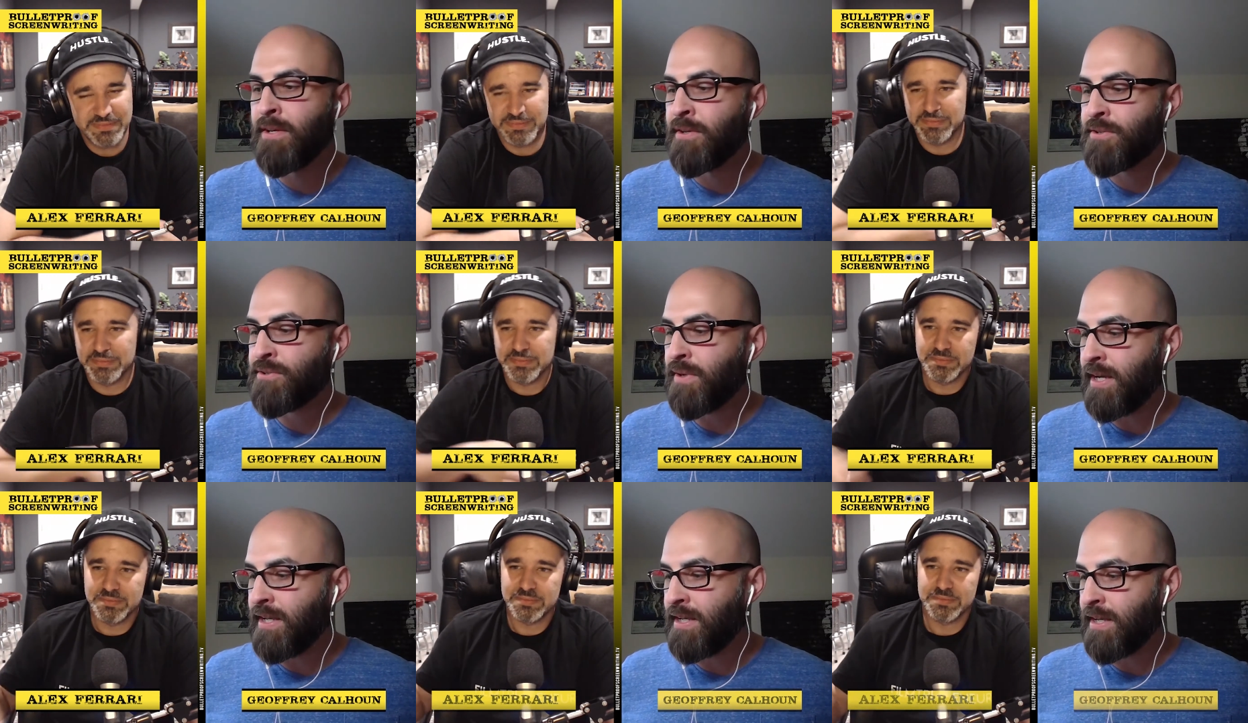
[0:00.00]
Speaker 1: So
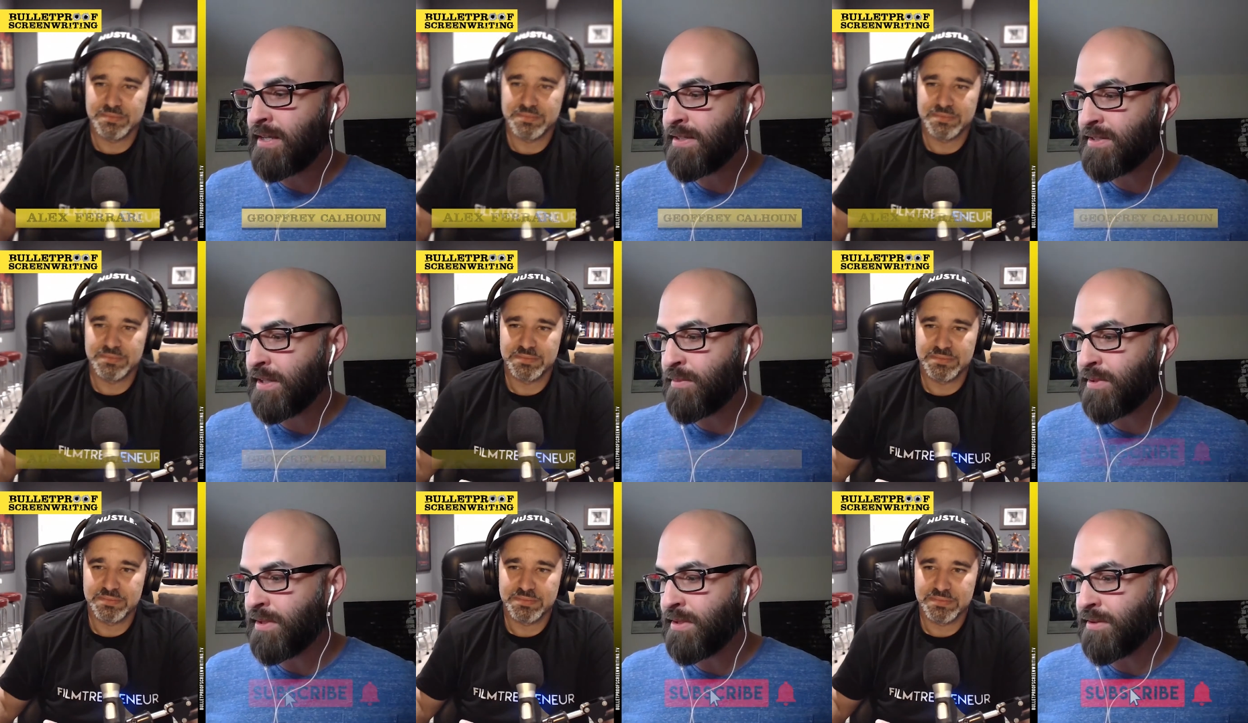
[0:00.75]
high
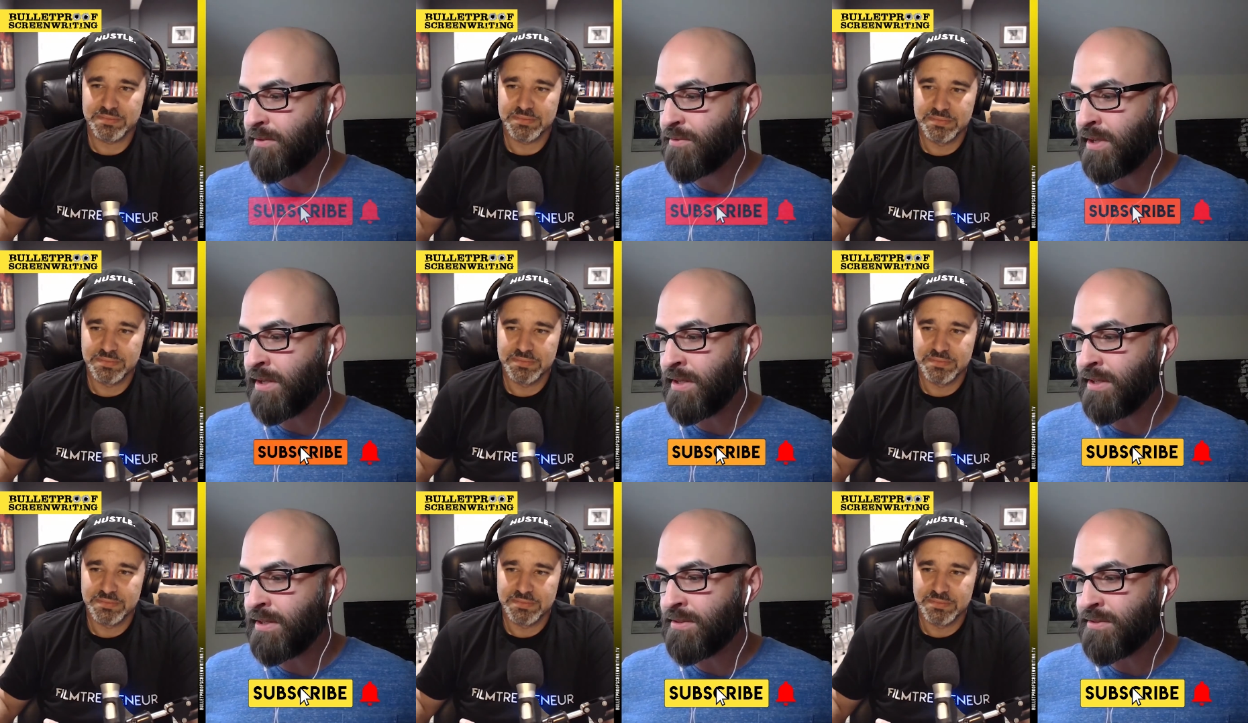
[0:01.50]
concept is really an
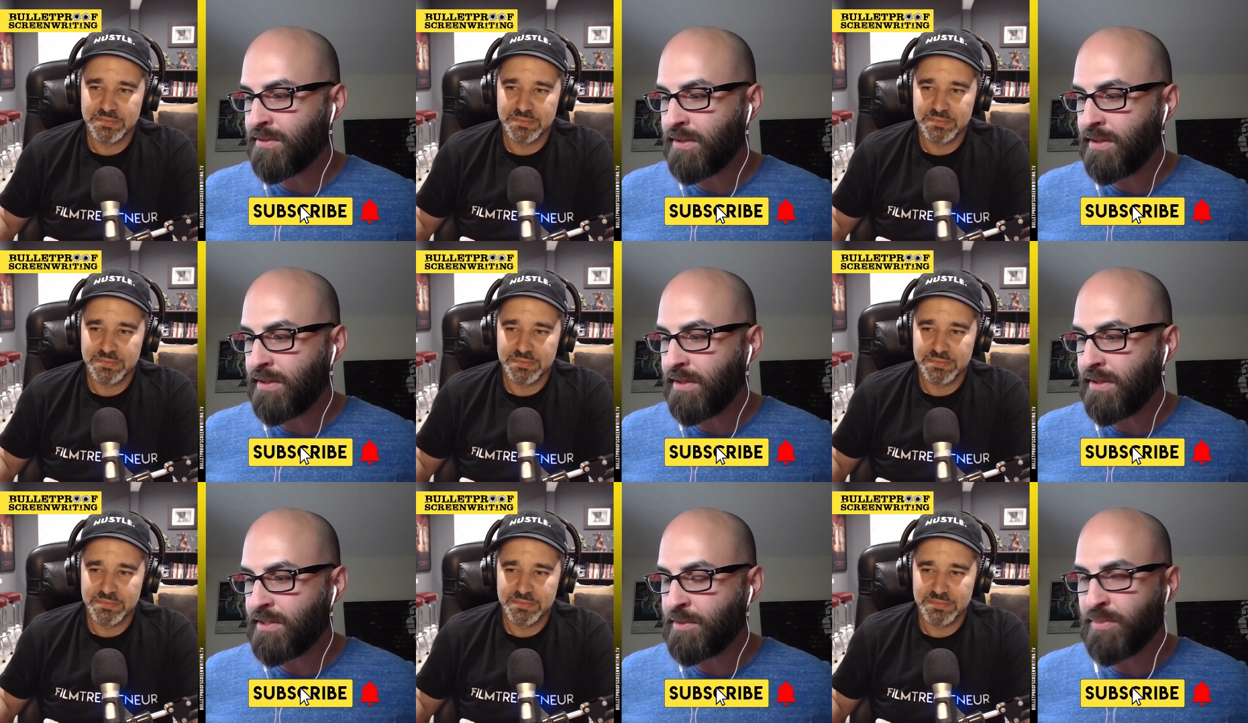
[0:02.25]
easily
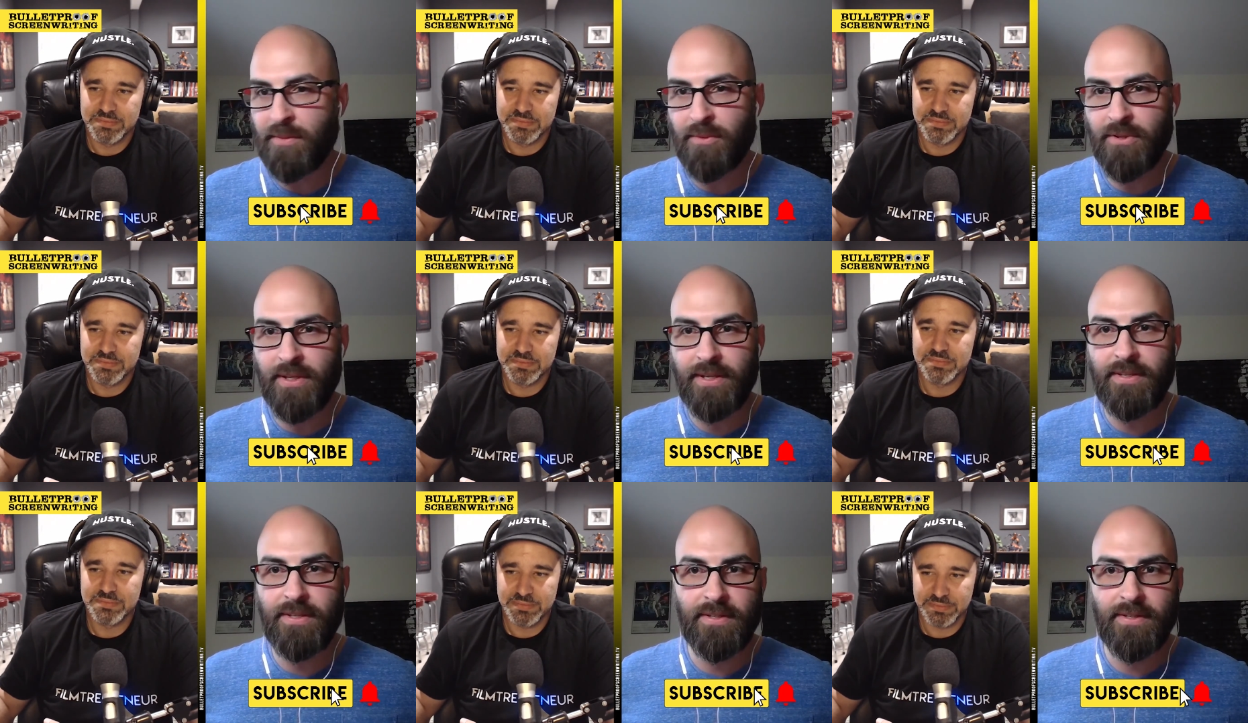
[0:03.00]
explainable
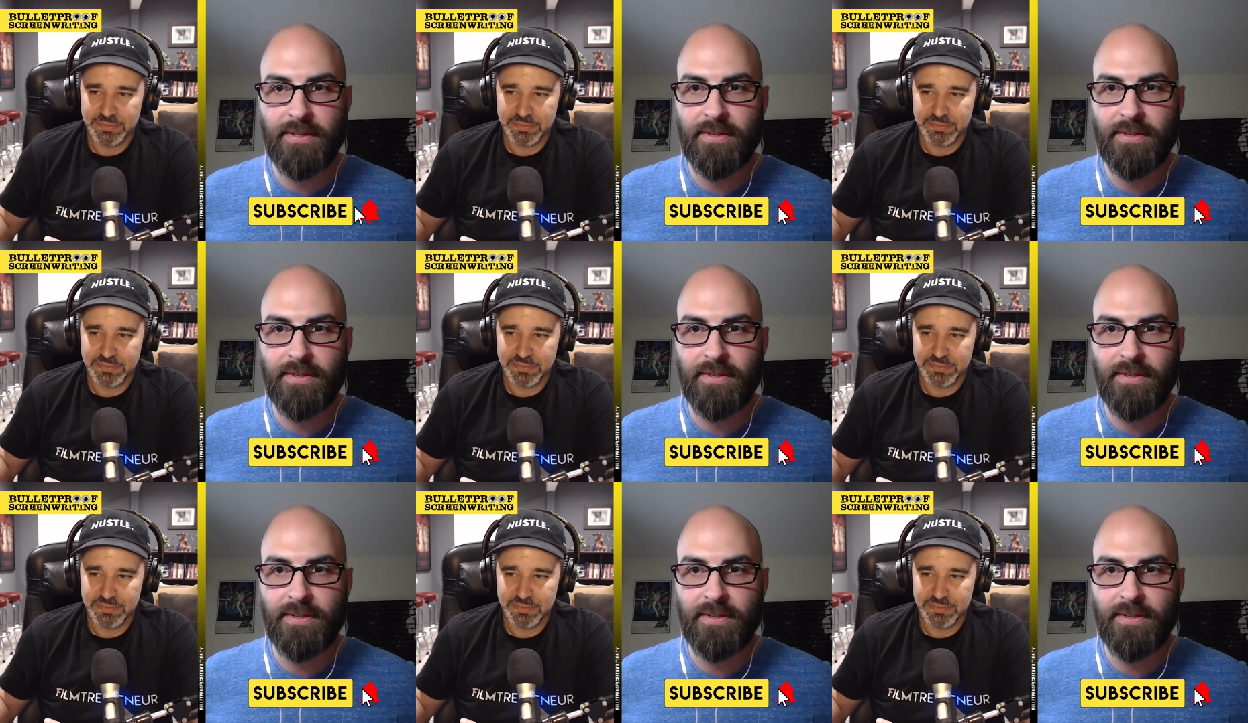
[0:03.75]
idea.